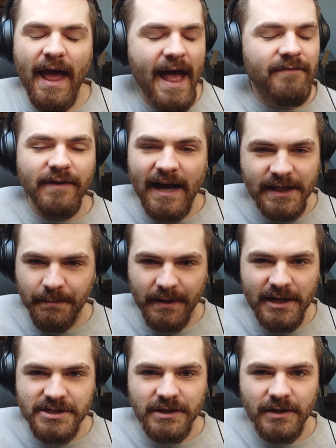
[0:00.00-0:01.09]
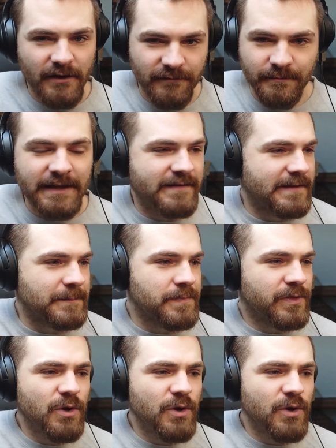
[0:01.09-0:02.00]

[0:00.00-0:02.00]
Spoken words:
ever had the pleasure of meeting.